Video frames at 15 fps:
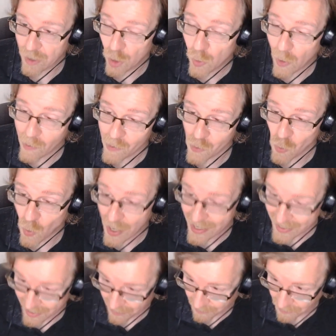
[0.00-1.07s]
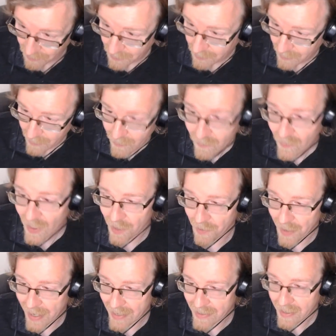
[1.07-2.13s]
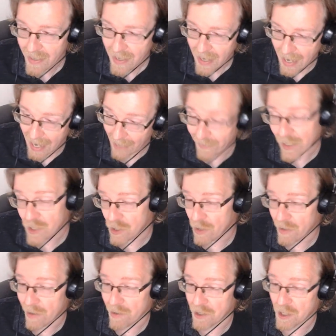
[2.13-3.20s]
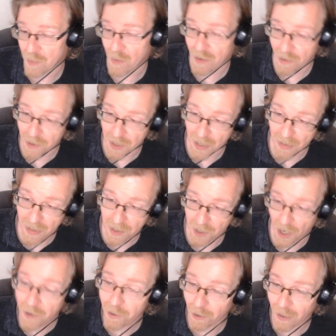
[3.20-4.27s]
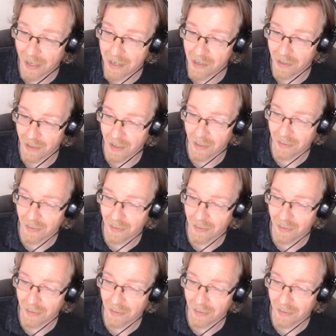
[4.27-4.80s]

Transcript: who owns what. That Ares Studios is producing this under light uh,